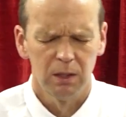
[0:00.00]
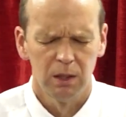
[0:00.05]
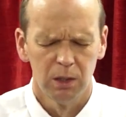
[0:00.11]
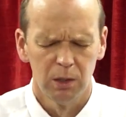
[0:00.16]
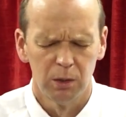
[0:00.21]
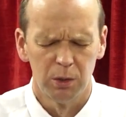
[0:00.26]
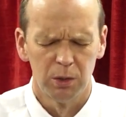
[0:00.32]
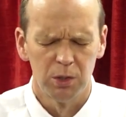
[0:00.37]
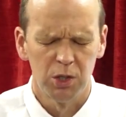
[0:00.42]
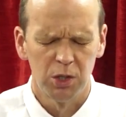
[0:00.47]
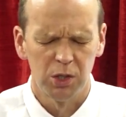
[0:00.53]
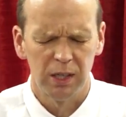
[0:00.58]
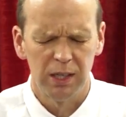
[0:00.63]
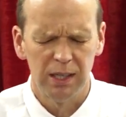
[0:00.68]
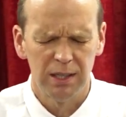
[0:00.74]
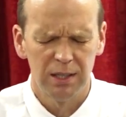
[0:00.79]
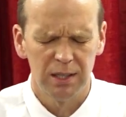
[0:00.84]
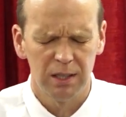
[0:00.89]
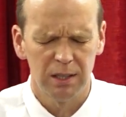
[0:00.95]
Lord
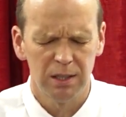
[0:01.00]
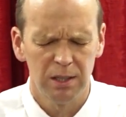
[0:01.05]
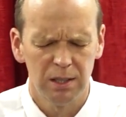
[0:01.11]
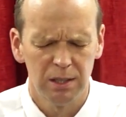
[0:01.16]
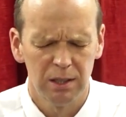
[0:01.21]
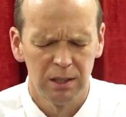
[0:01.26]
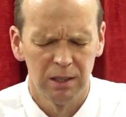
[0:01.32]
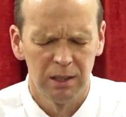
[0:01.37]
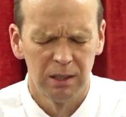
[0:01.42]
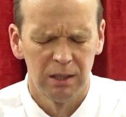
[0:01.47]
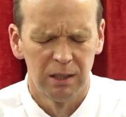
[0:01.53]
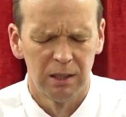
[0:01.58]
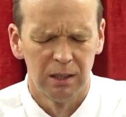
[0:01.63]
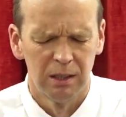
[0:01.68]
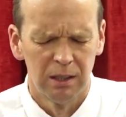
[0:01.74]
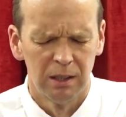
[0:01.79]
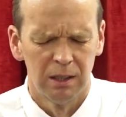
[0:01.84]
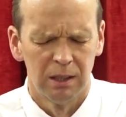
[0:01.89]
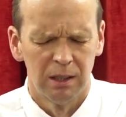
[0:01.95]
Jesus,
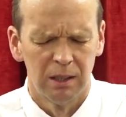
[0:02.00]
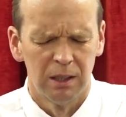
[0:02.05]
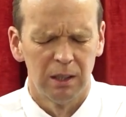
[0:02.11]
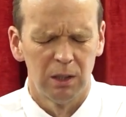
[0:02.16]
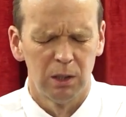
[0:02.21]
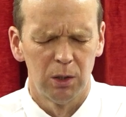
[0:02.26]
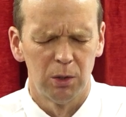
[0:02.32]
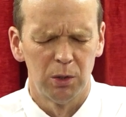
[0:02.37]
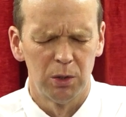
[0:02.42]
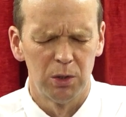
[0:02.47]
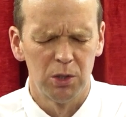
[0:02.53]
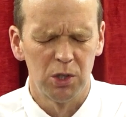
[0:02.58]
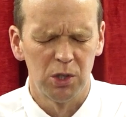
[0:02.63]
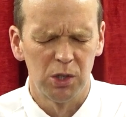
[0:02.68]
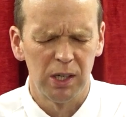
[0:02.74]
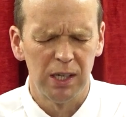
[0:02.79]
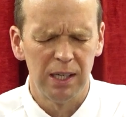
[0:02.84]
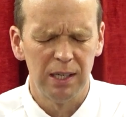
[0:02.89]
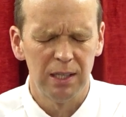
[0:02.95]
Lord
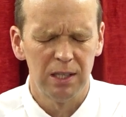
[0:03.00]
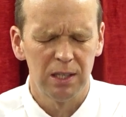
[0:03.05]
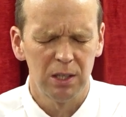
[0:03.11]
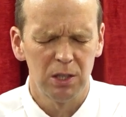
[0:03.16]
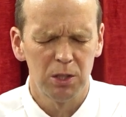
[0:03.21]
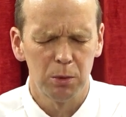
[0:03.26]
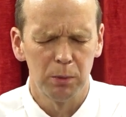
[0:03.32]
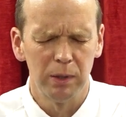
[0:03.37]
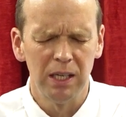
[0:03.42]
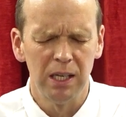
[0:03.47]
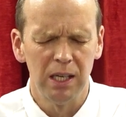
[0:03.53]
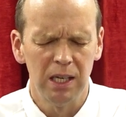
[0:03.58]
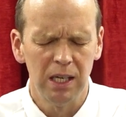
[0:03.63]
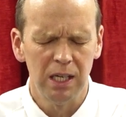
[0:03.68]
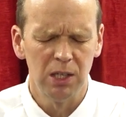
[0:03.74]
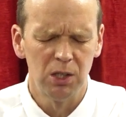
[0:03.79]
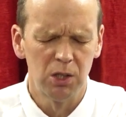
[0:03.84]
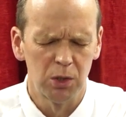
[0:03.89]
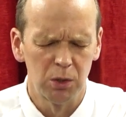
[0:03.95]
Jesus, we
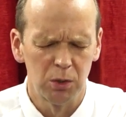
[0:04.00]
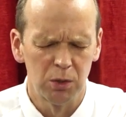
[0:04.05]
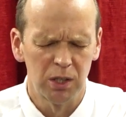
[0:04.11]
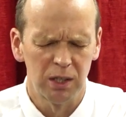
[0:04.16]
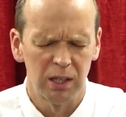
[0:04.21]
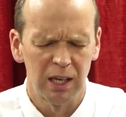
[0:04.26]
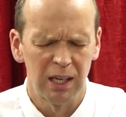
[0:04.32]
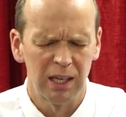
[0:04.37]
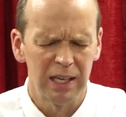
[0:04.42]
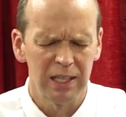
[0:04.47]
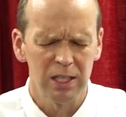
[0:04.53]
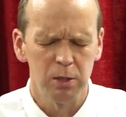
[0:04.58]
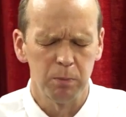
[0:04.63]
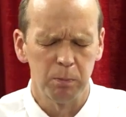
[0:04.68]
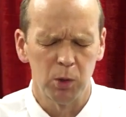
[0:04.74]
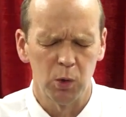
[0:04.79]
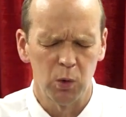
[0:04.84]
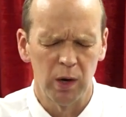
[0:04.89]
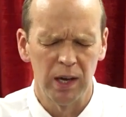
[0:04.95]
need you today. Let's
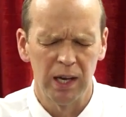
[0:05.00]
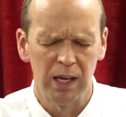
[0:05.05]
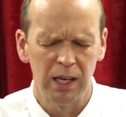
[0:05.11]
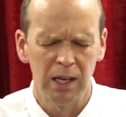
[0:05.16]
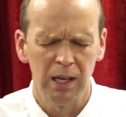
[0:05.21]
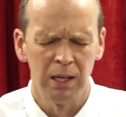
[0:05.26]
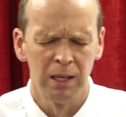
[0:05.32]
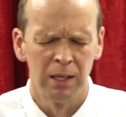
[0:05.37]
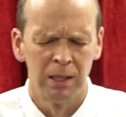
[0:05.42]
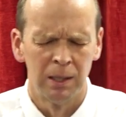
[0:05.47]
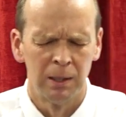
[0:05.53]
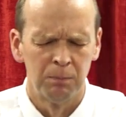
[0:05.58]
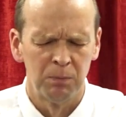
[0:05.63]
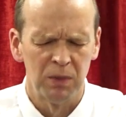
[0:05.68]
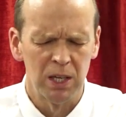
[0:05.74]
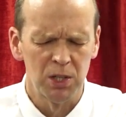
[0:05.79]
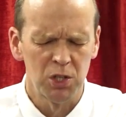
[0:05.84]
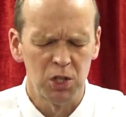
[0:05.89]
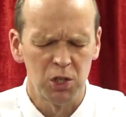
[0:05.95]
pray.
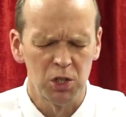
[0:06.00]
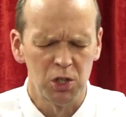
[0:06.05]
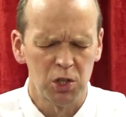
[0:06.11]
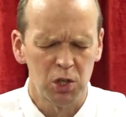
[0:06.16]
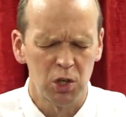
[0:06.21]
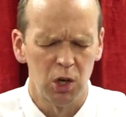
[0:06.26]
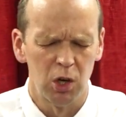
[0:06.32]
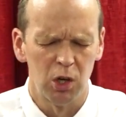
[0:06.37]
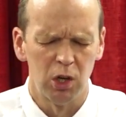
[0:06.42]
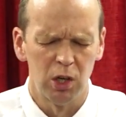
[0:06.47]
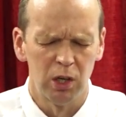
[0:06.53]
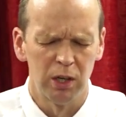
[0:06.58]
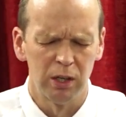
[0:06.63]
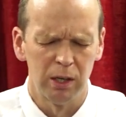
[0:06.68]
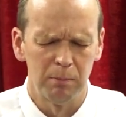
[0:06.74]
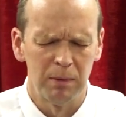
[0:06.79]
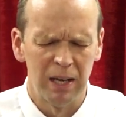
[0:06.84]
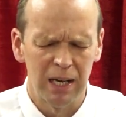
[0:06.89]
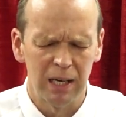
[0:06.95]
Let's just call
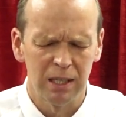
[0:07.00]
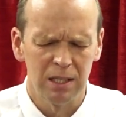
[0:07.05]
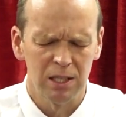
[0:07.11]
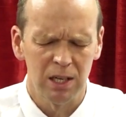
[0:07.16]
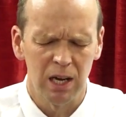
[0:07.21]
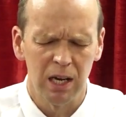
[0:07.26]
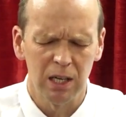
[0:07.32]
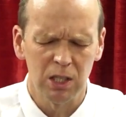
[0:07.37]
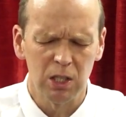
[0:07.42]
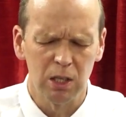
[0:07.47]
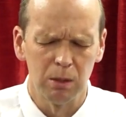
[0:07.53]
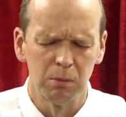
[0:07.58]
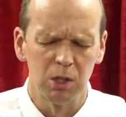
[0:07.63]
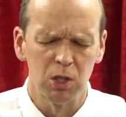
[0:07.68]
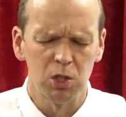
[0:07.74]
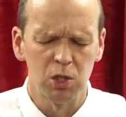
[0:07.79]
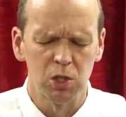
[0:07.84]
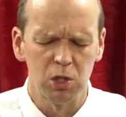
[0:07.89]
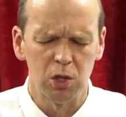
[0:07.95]
on Him. Let's ask Him
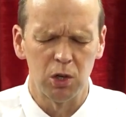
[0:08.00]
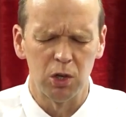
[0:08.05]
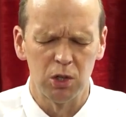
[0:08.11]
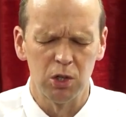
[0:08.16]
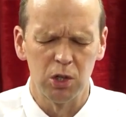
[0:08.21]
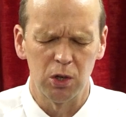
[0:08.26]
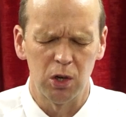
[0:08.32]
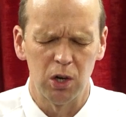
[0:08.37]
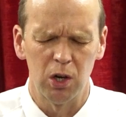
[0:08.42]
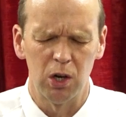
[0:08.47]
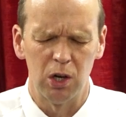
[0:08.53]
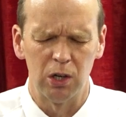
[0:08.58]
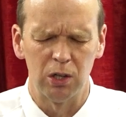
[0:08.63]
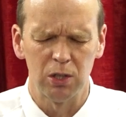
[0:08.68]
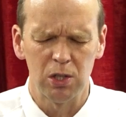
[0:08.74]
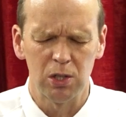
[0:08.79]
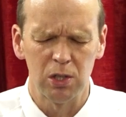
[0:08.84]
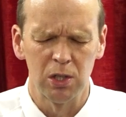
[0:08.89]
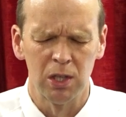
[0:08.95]
to search our
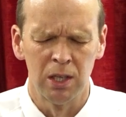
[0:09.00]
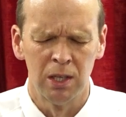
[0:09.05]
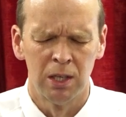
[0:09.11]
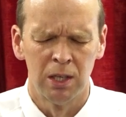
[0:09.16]
hearts.